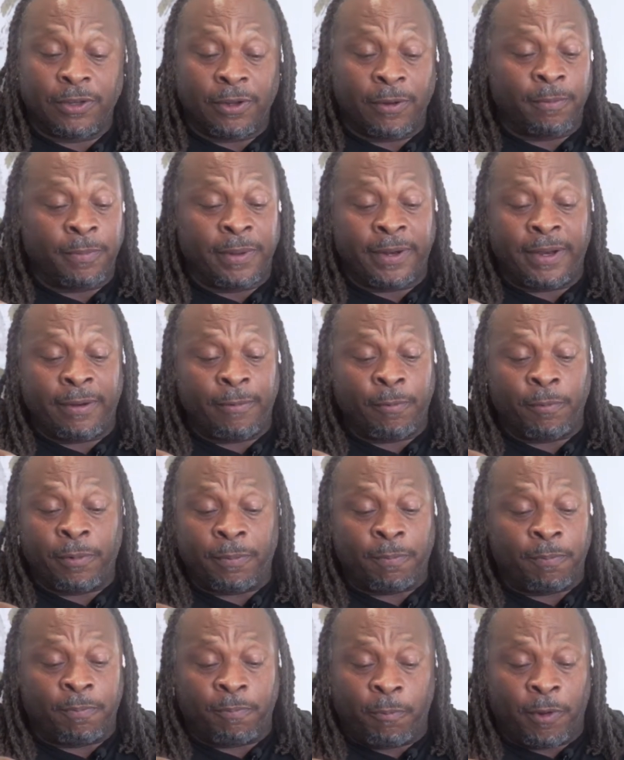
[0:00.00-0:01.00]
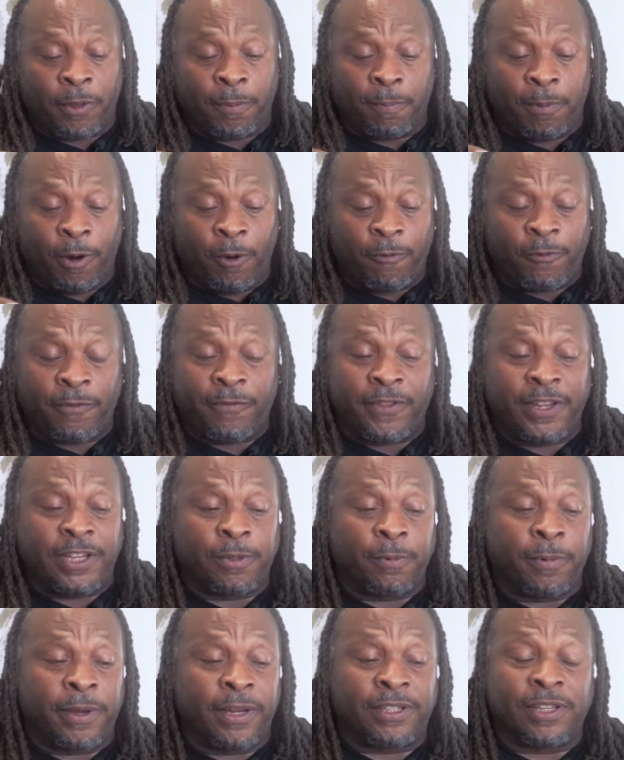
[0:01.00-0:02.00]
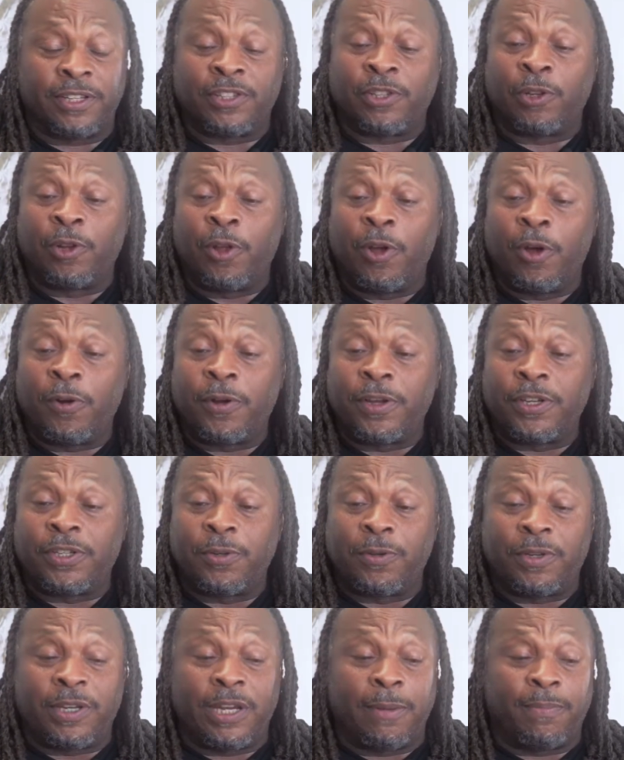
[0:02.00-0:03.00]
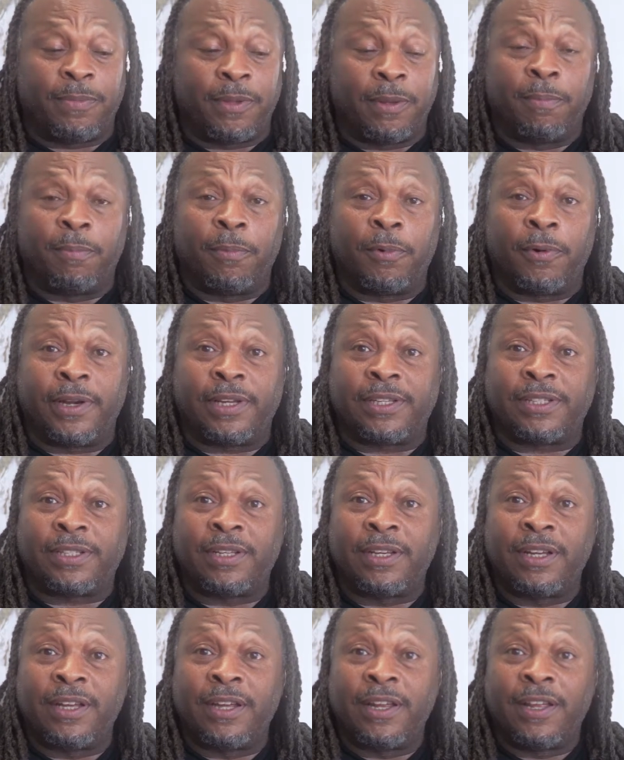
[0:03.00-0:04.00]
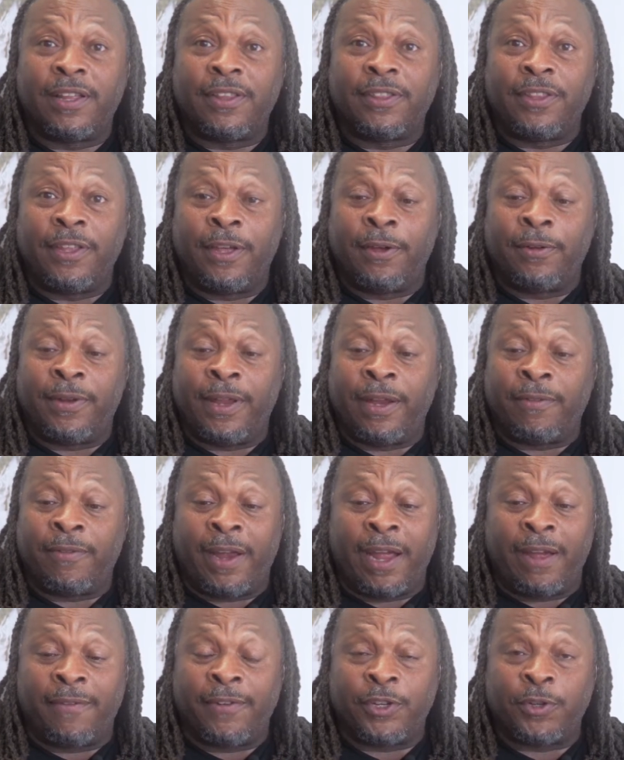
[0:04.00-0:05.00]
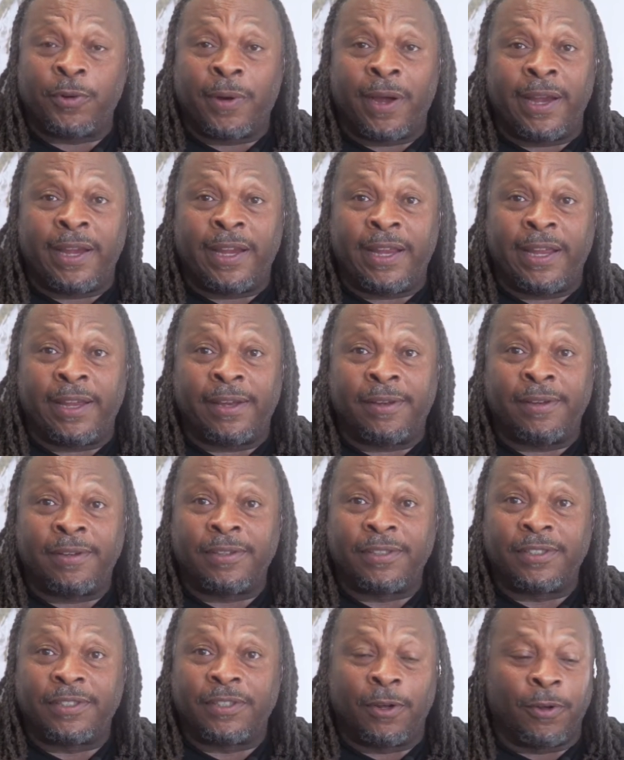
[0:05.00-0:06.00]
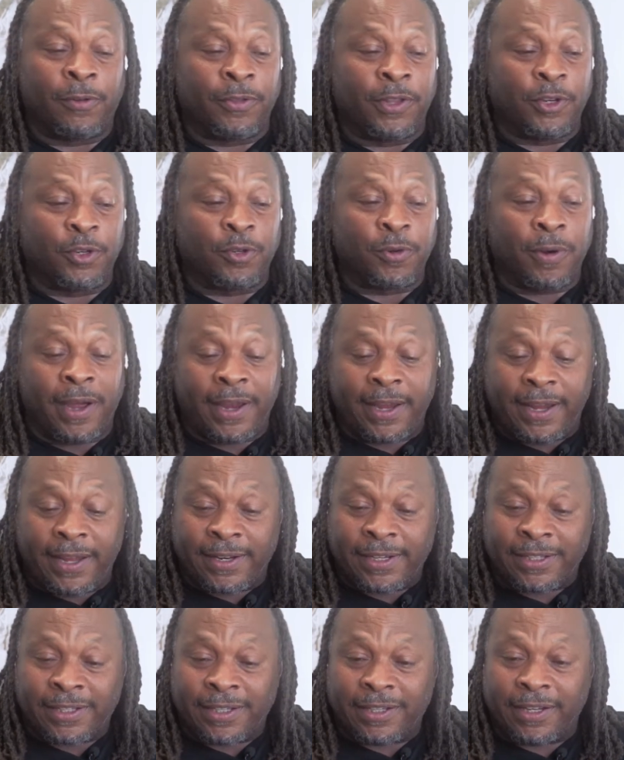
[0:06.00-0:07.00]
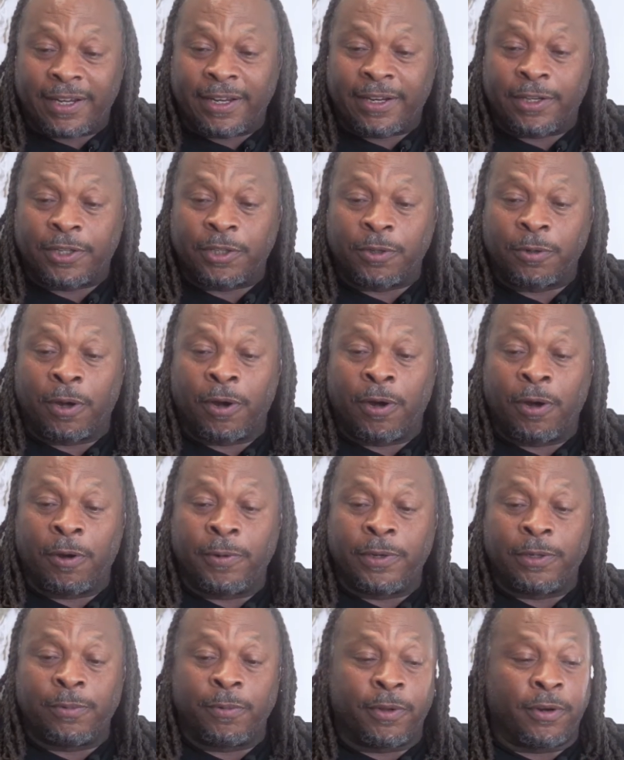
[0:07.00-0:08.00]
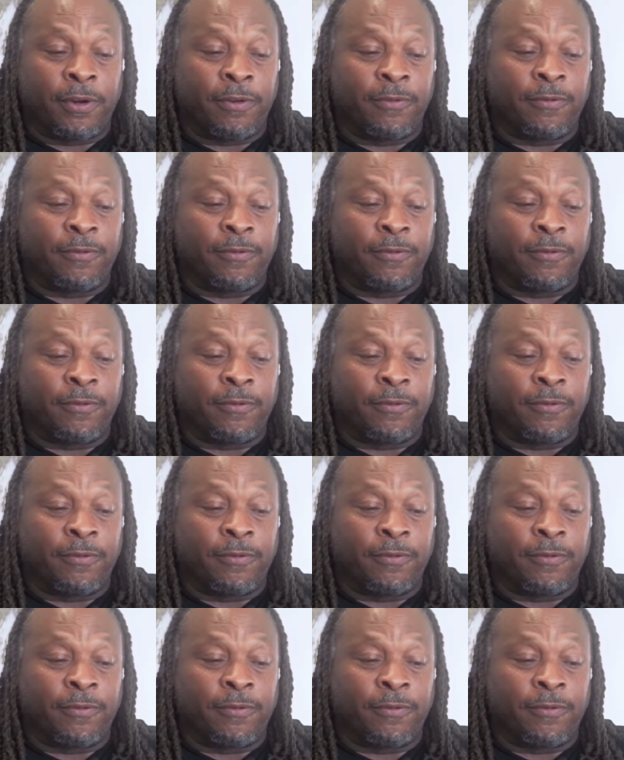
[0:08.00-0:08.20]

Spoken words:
But with both of these wicks, as long as you keep them moist, they'll never have a dry hit. So the dry hit is the thing that you always want to